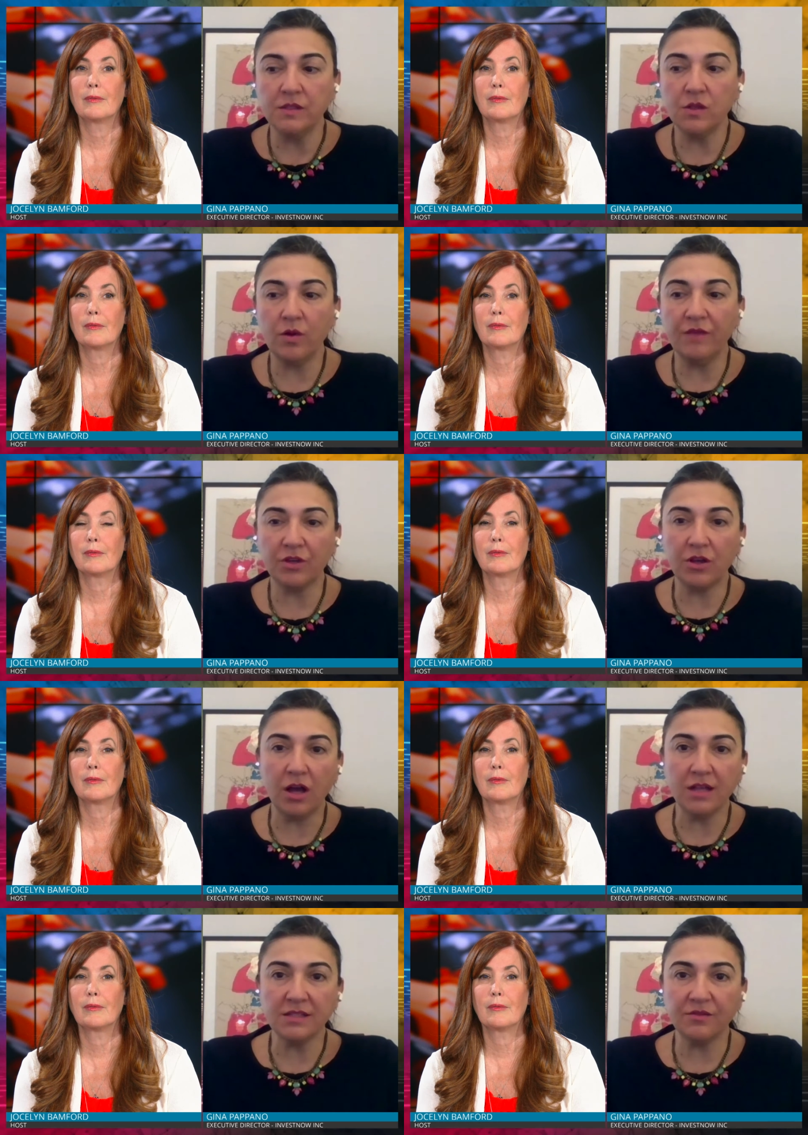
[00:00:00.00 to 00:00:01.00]
Speaker 1: So, if the
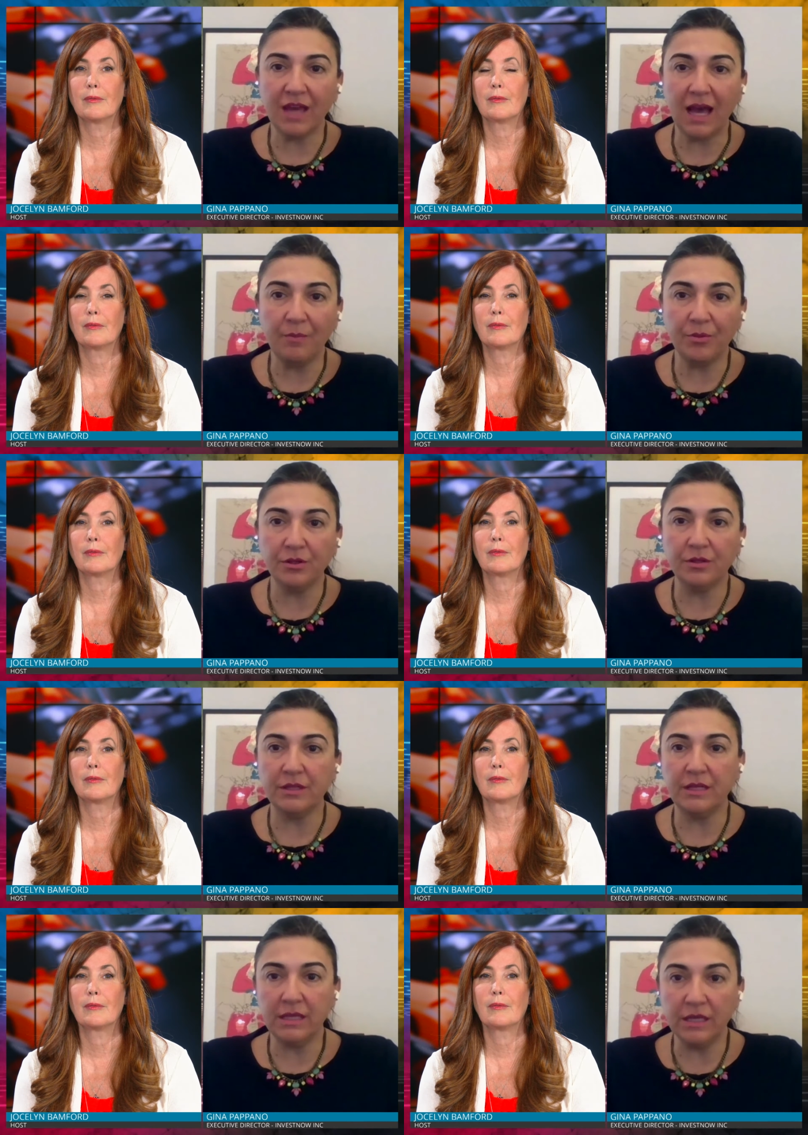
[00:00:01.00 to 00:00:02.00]
cost of
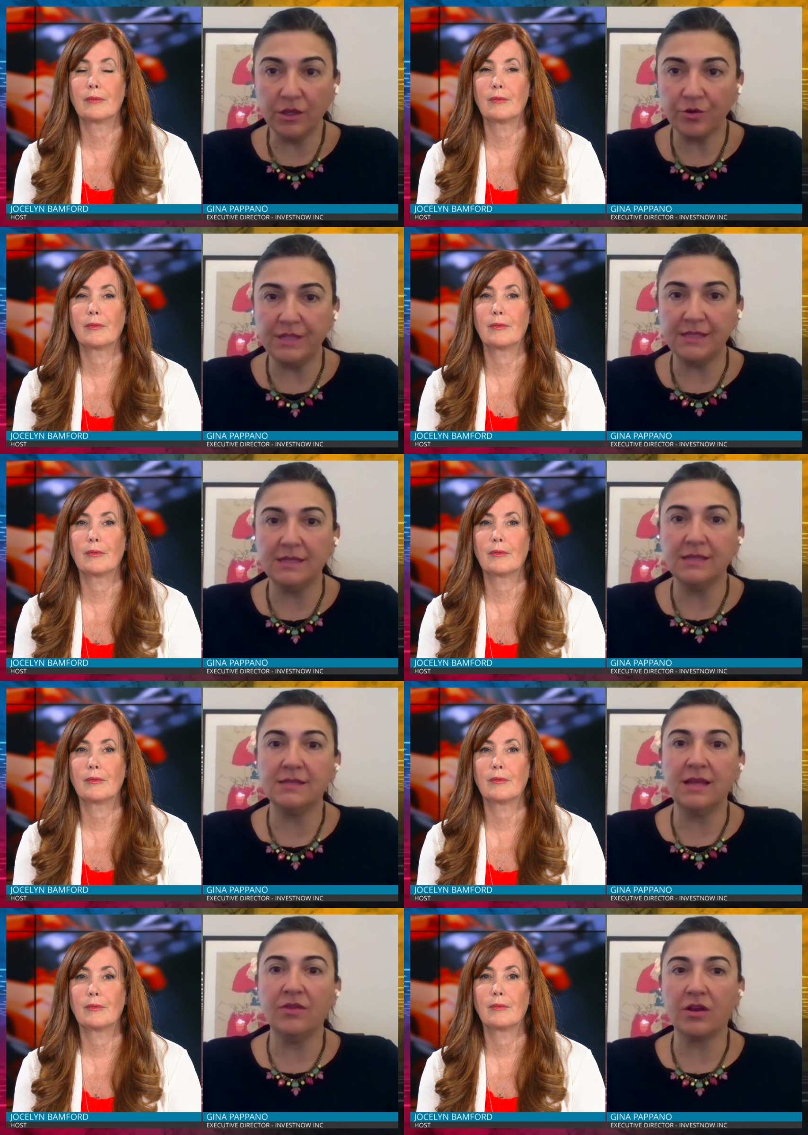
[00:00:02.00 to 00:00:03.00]
capital
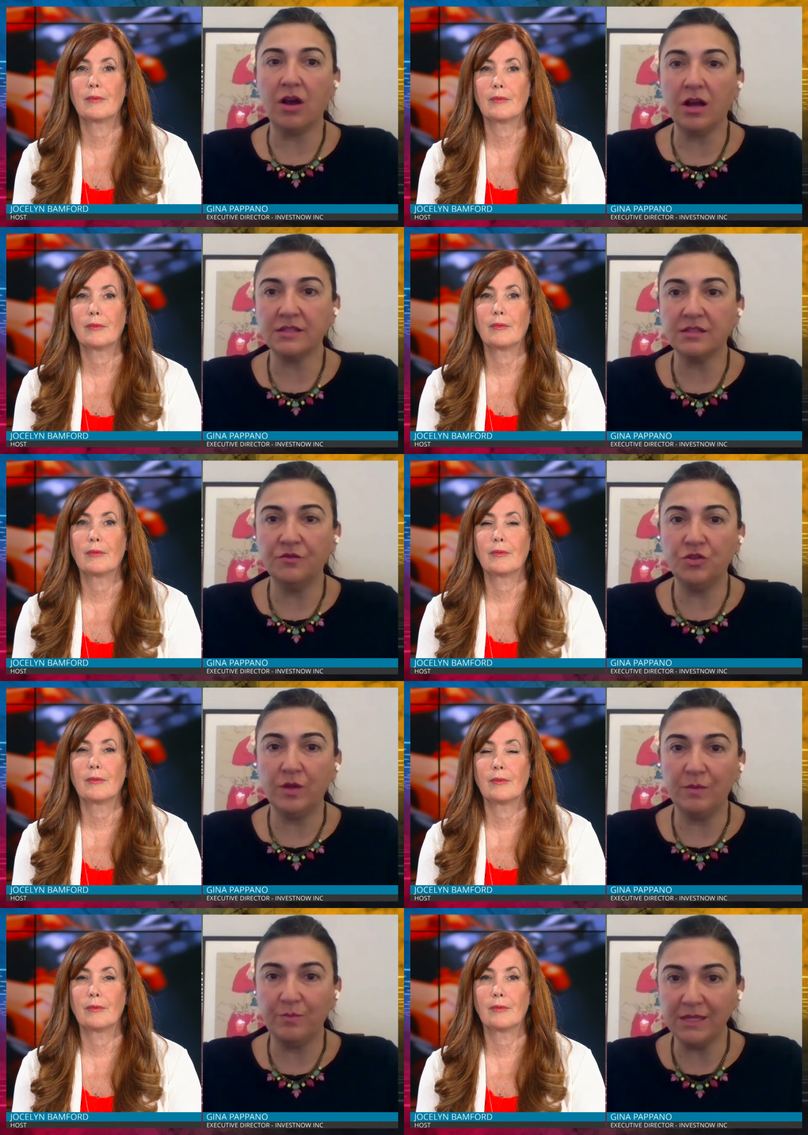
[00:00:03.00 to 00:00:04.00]
increases and the costs of
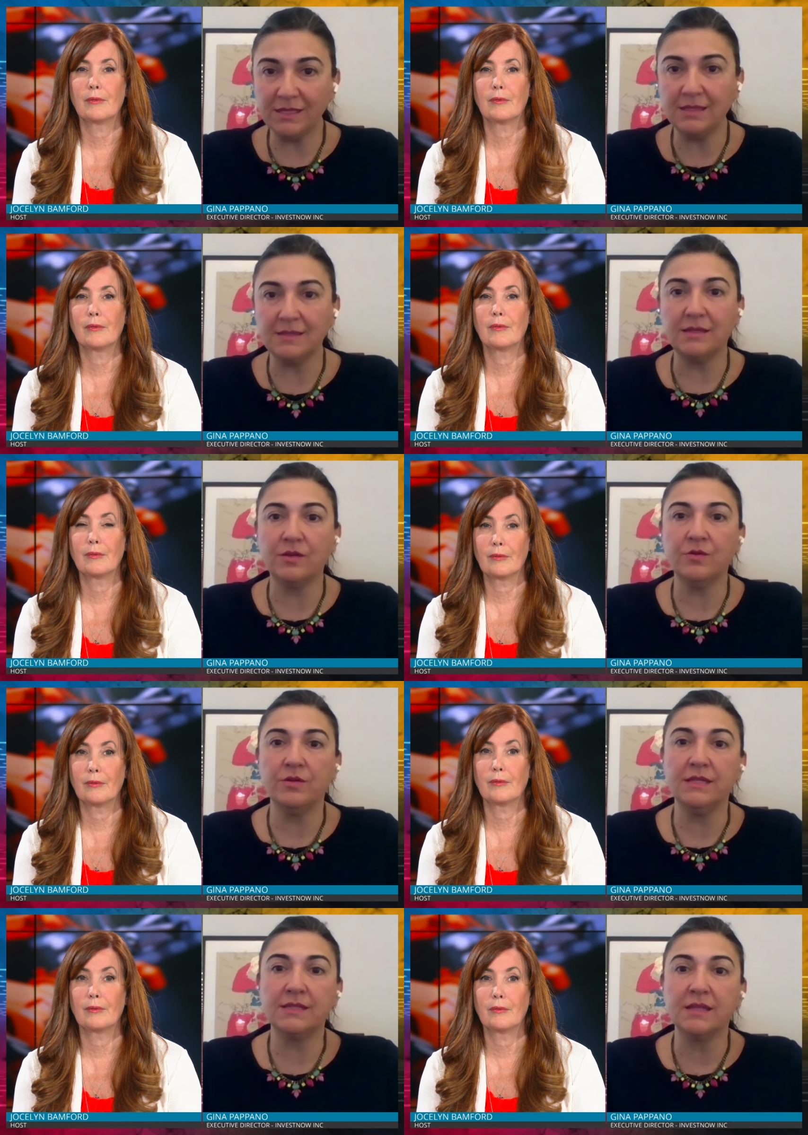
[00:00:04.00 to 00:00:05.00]
doing business
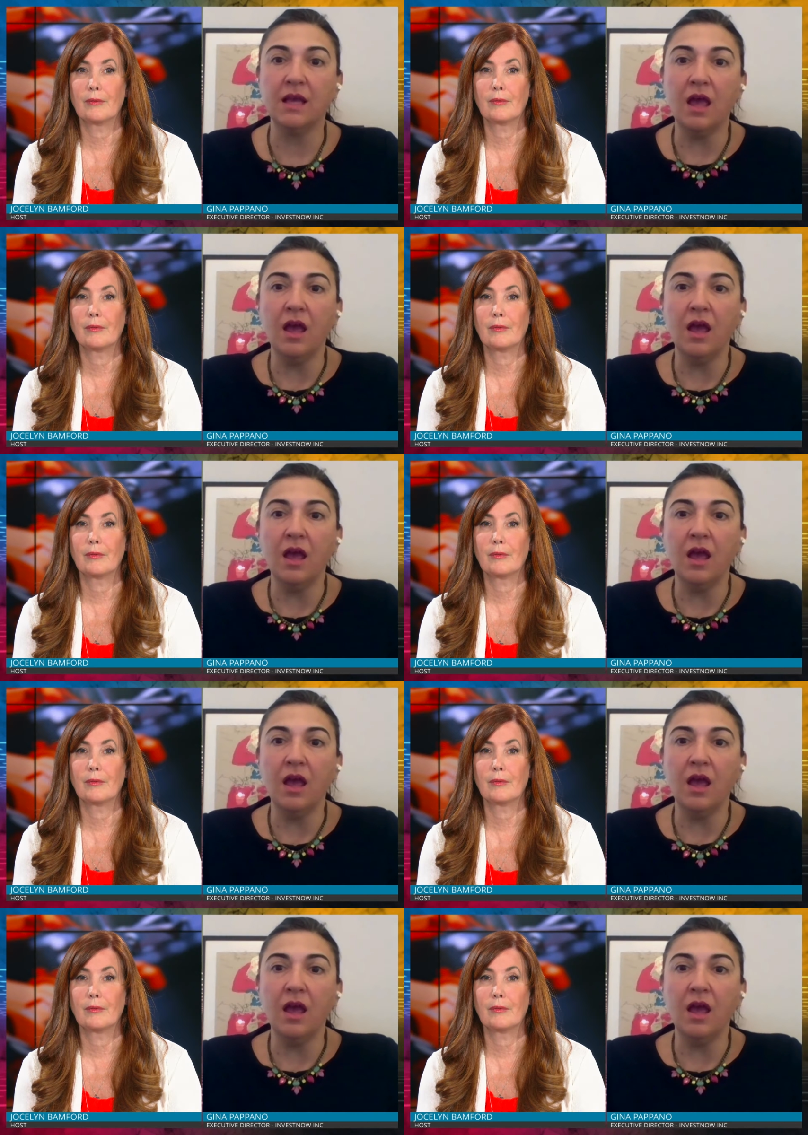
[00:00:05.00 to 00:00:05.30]
increase,